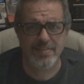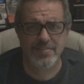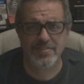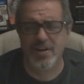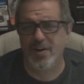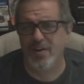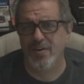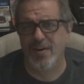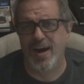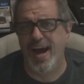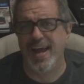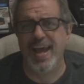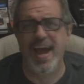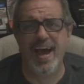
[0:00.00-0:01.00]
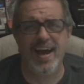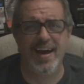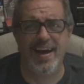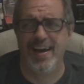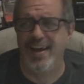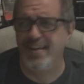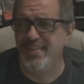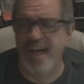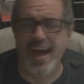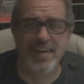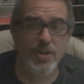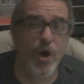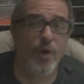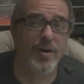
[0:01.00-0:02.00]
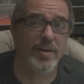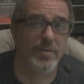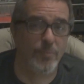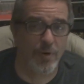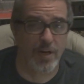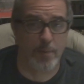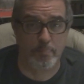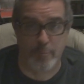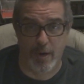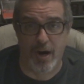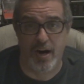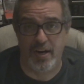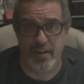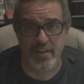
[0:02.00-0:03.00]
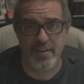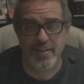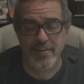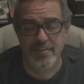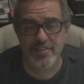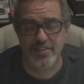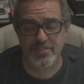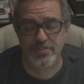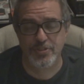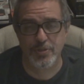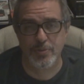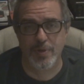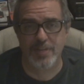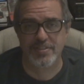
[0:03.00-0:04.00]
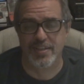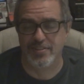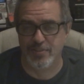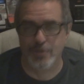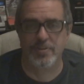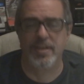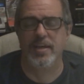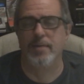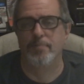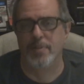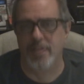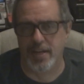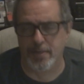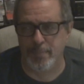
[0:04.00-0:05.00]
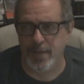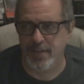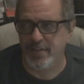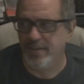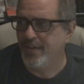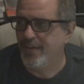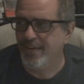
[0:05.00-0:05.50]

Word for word: So, I not knowing what a pud this dude was, I told Ian, let him in.